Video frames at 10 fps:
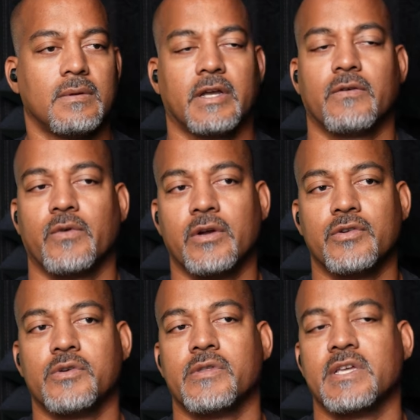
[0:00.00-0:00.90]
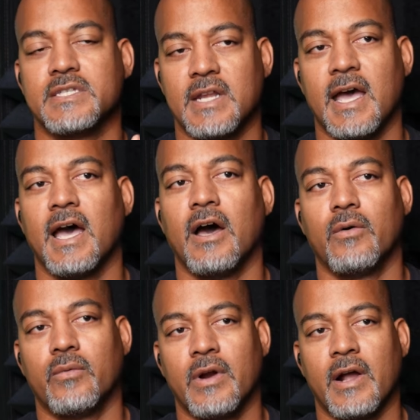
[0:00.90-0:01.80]
Like, if we don't do this
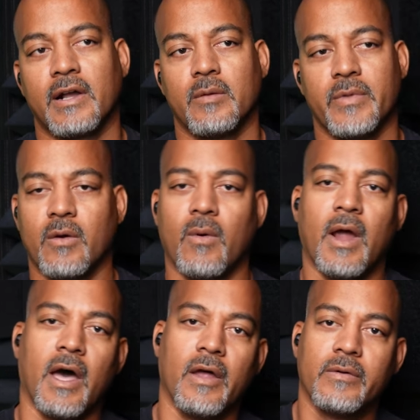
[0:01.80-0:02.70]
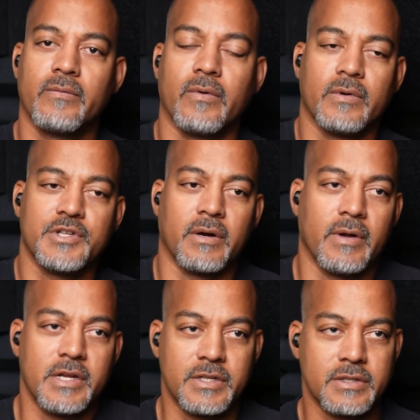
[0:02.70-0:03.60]
now, we're not going to be around for
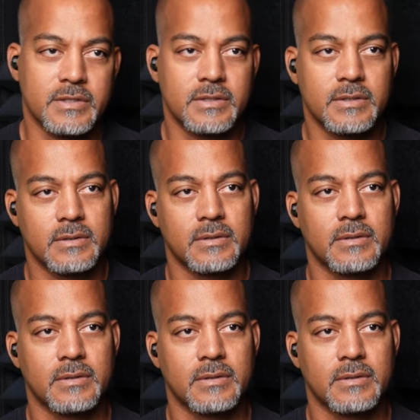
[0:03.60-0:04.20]
generations.